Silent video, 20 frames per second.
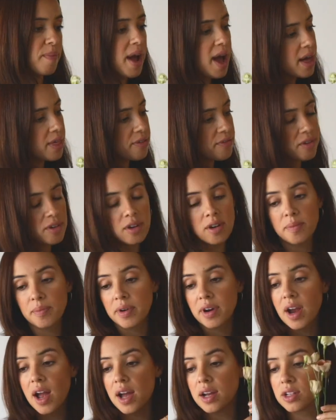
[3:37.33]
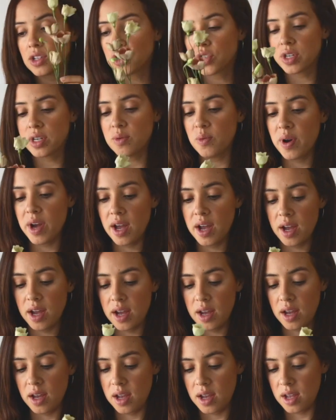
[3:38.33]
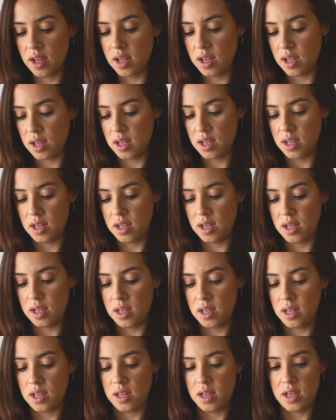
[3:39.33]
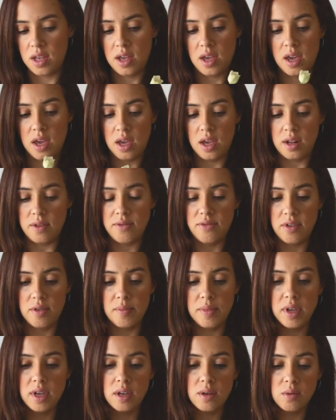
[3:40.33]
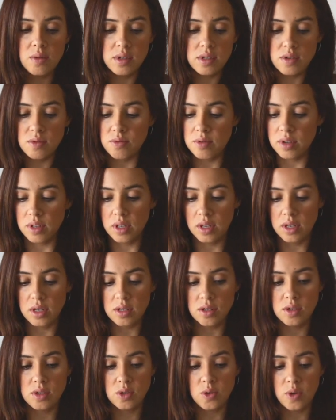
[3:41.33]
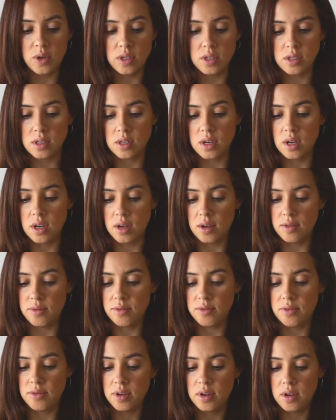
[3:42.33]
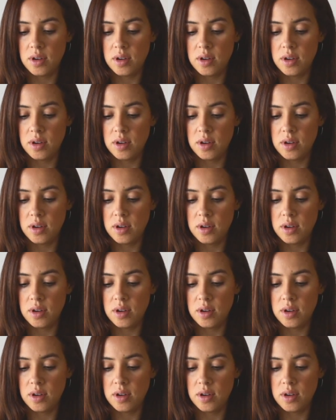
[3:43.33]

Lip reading: bathroom or entryway. And for me, it was a really good source of